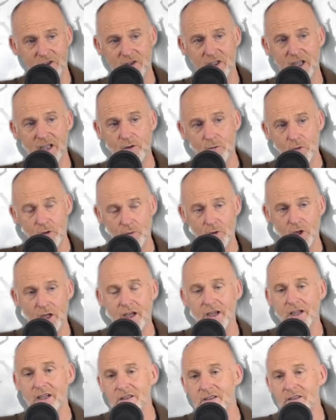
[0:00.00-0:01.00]
state will
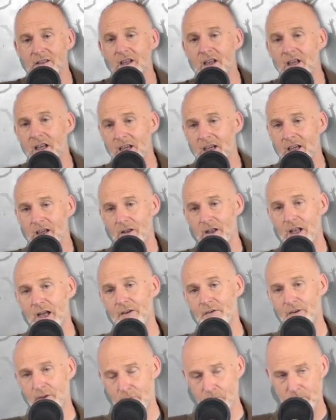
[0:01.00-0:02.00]
rise. It'll
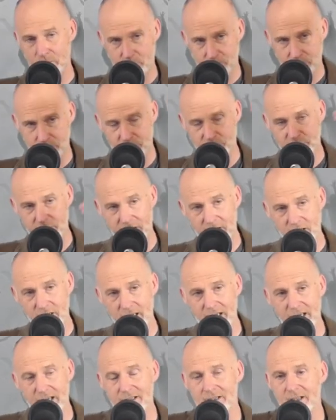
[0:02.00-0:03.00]
have a
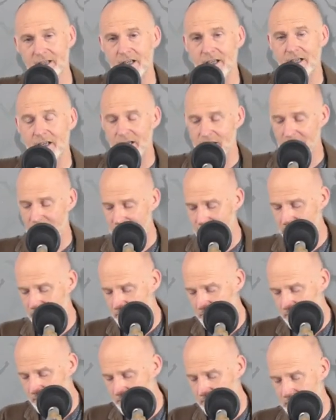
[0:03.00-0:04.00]
figurehead
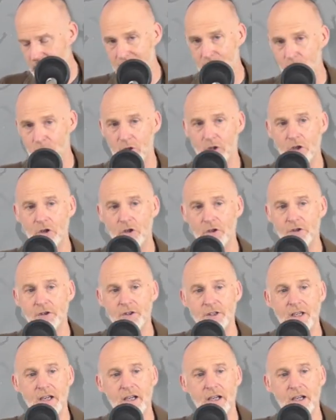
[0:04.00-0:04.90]
and they will hunt